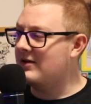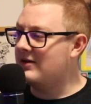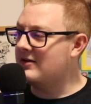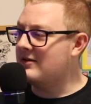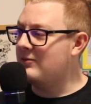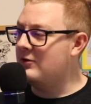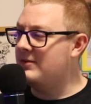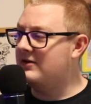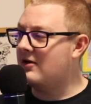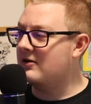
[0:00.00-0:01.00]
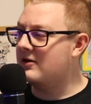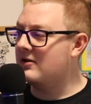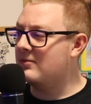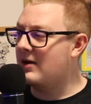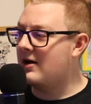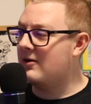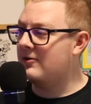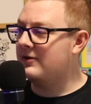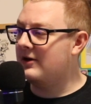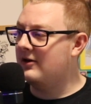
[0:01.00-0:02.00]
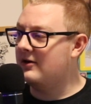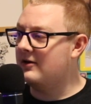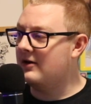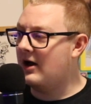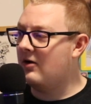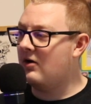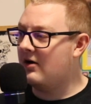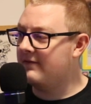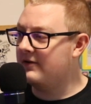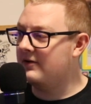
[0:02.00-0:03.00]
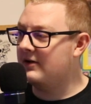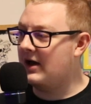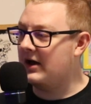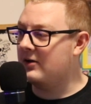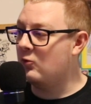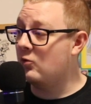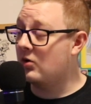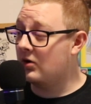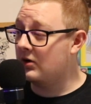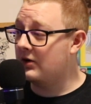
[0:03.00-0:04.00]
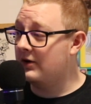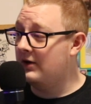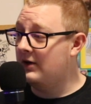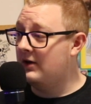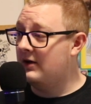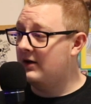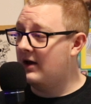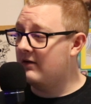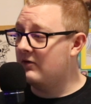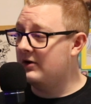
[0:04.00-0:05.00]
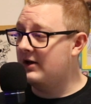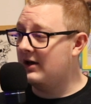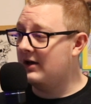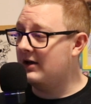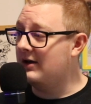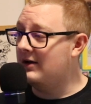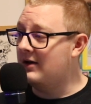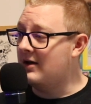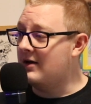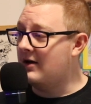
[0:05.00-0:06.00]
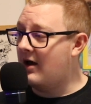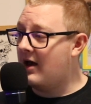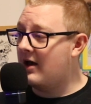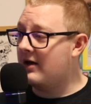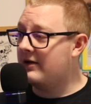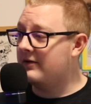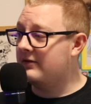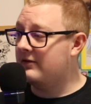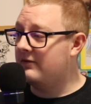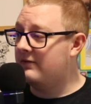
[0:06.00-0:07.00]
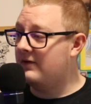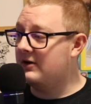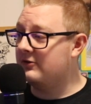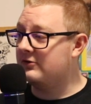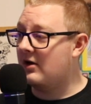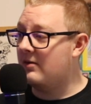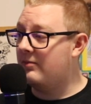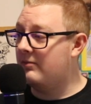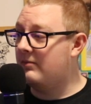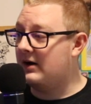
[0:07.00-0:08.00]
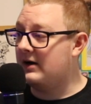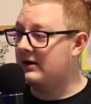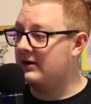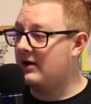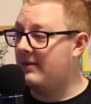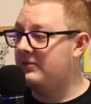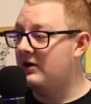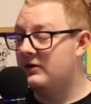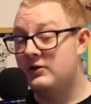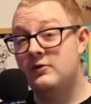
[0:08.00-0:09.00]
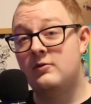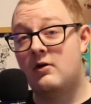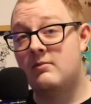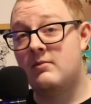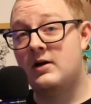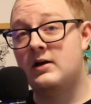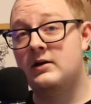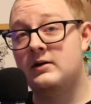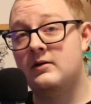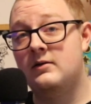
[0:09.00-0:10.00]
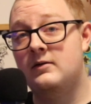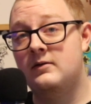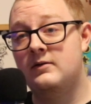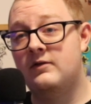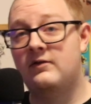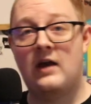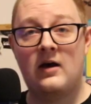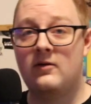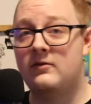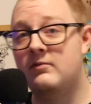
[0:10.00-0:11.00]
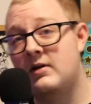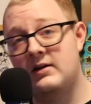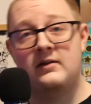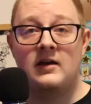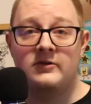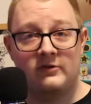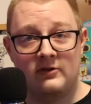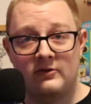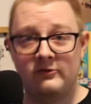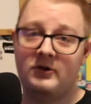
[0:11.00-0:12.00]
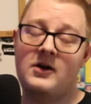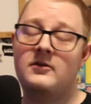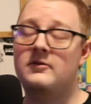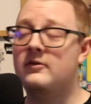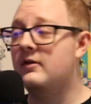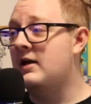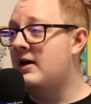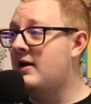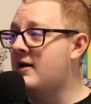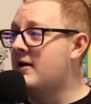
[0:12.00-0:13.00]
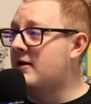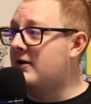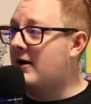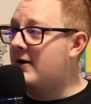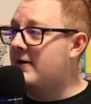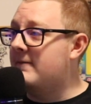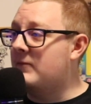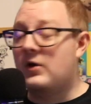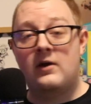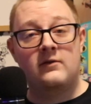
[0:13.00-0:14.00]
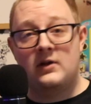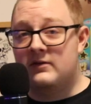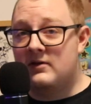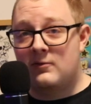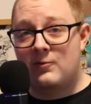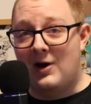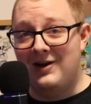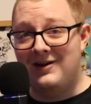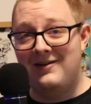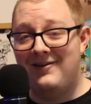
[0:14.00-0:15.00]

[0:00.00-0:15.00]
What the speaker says: going to be talking about how often I work every day and finish up by updating you on my sound meditation channel. Okay, so let's get right into it,